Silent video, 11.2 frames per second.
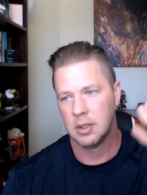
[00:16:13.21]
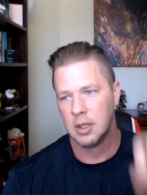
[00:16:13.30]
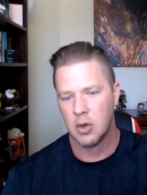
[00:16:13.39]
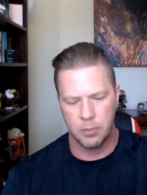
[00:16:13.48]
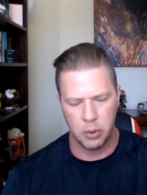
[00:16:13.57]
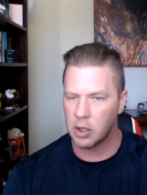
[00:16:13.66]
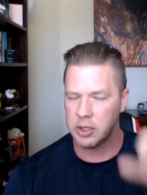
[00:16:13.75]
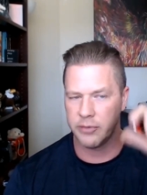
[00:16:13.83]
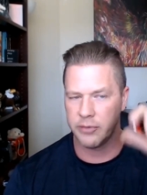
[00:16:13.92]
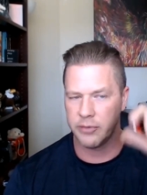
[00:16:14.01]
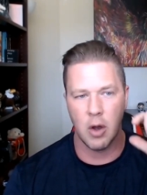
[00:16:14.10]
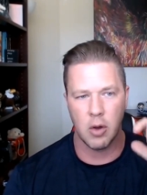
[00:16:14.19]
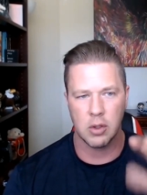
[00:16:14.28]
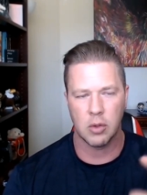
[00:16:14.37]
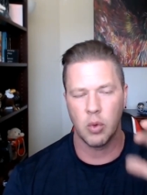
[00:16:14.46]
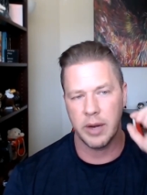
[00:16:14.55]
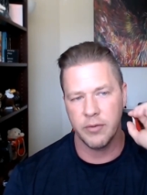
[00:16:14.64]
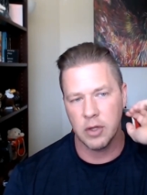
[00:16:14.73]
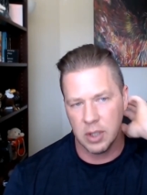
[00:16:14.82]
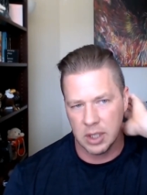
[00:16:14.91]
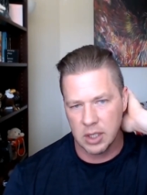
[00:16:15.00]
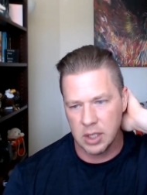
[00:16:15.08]
or putting it on your phone or whatever you
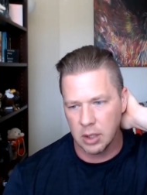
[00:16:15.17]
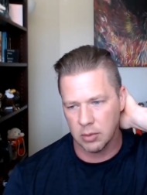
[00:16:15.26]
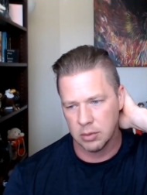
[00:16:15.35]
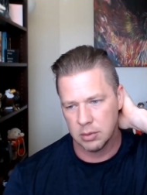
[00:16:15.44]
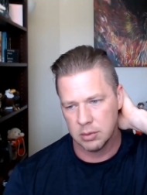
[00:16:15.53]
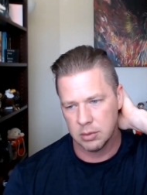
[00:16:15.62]
need to do.